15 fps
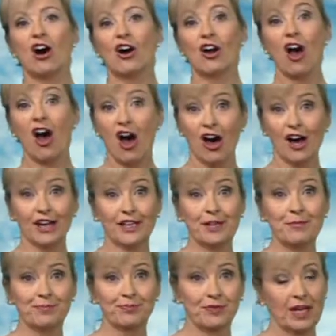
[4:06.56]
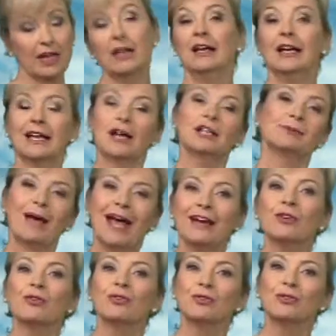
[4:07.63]
are high. Now, as we
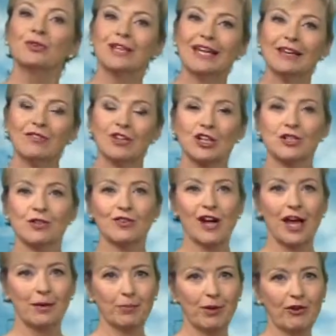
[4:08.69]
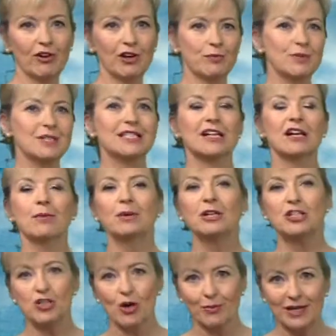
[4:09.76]
head on through the evening and overnight period, we still are
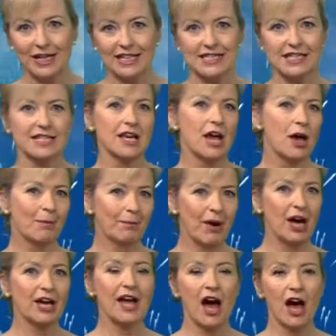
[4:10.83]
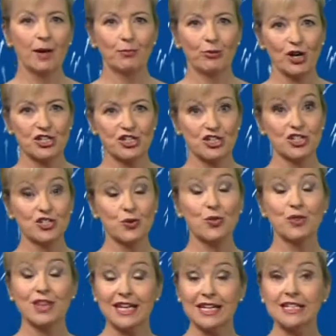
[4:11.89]
being dominated by high pressure, so
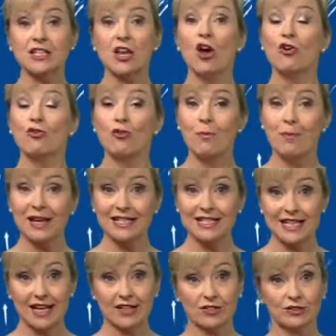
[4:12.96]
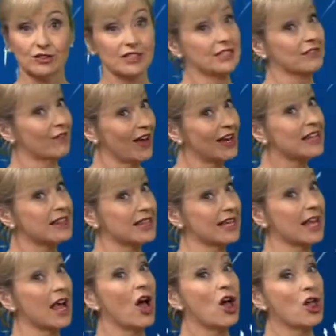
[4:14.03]
things remain settled. And if
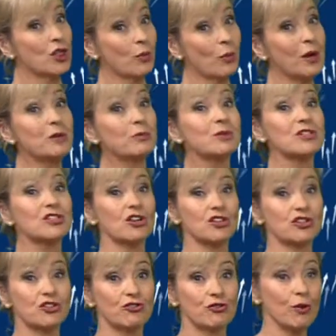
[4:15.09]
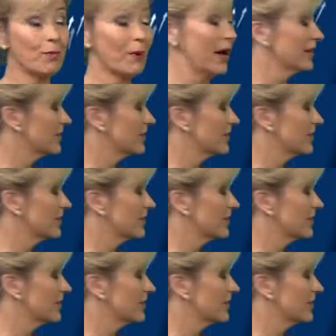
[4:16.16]
anything, the wind will start to drop